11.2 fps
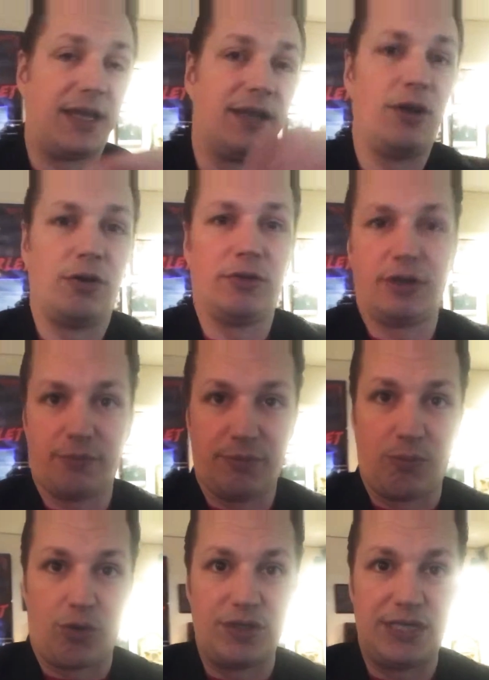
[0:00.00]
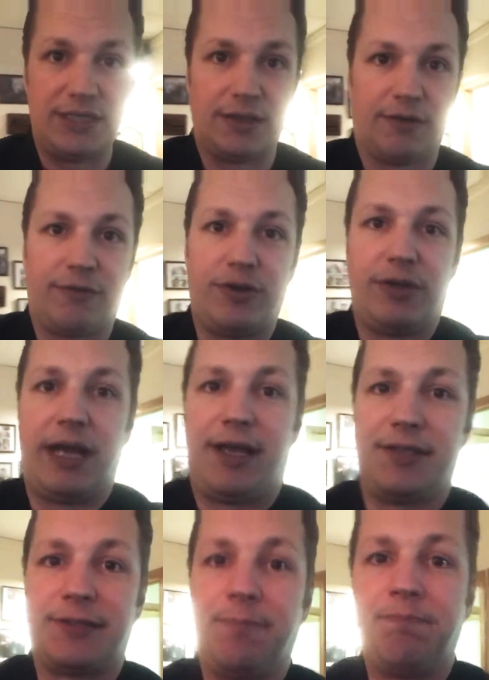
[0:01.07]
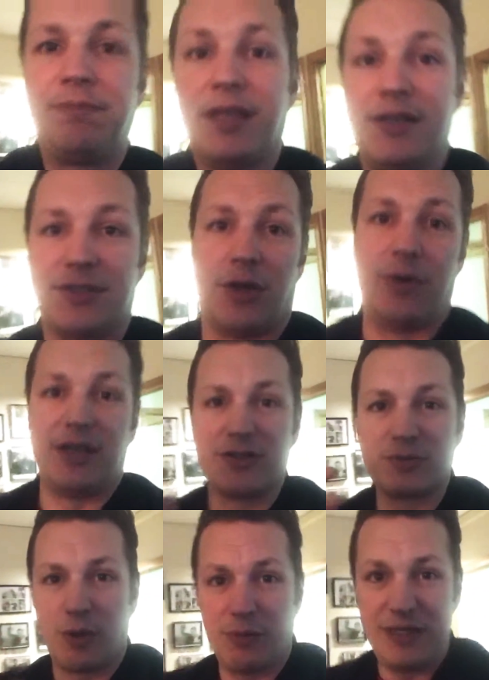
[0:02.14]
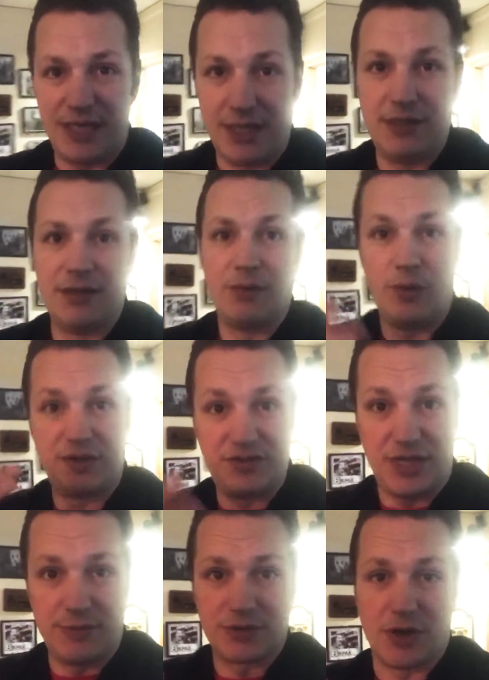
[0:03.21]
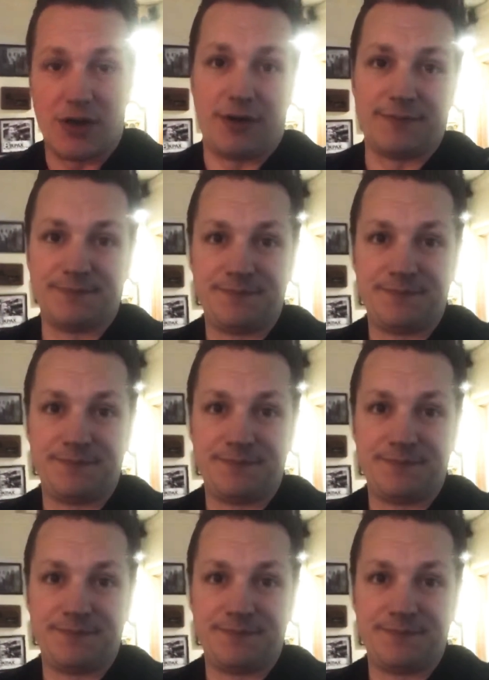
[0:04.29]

can go a little more detail for you guys. So here's what we did with James Carter.